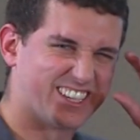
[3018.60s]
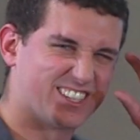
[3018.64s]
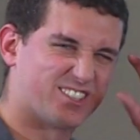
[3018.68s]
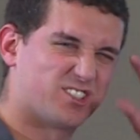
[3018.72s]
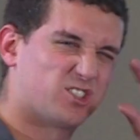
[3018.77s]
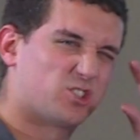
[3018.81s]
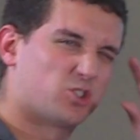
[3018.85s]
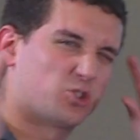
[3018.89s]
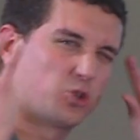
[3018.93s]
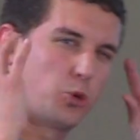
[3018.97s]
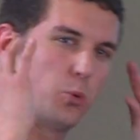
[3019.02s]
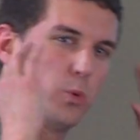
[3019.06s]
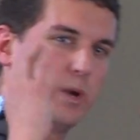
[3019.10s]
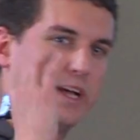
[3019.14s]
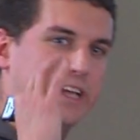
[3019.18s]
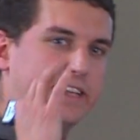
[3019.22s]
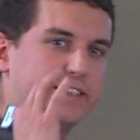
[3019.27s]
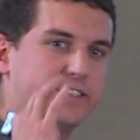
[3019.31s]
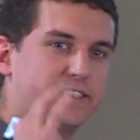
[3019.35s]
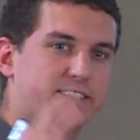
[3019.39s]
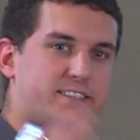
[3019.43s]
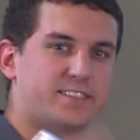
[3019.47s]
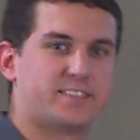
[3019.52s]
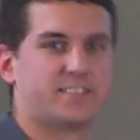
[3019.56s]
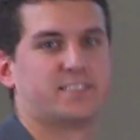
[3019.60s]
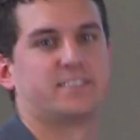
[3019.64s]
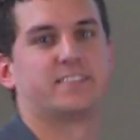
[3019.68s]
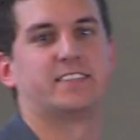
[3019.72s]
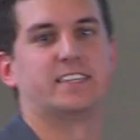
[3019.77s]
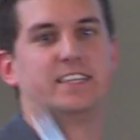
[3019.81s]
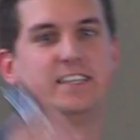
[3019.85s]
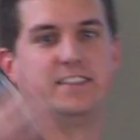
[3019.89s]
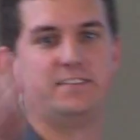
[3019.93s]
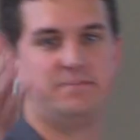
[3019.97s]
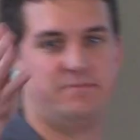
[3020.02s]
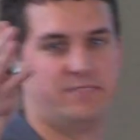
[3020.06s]
like squint,
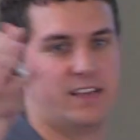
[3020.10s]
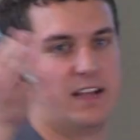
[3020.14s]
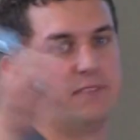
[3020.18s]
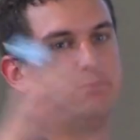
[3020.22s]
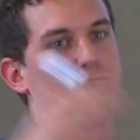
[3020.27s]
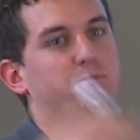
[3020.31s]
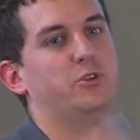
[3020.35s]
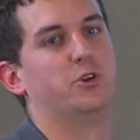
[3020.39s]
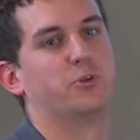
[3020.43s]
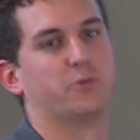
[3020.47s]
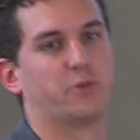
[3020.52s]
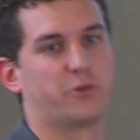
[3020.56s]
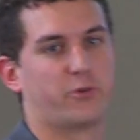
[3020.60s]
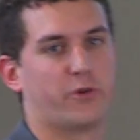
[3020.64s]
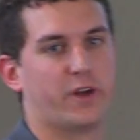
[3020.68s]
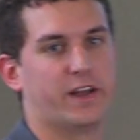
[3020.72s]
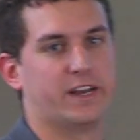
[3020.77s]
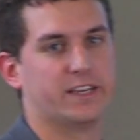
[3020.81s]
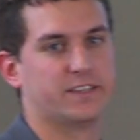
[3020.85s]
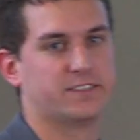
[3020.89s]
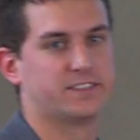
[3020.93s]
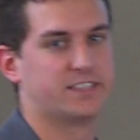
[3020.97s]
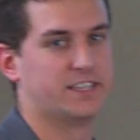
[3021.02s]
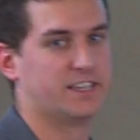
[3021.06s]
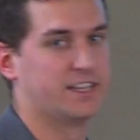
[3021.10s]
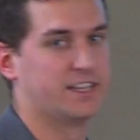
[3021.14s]
see, you're regretting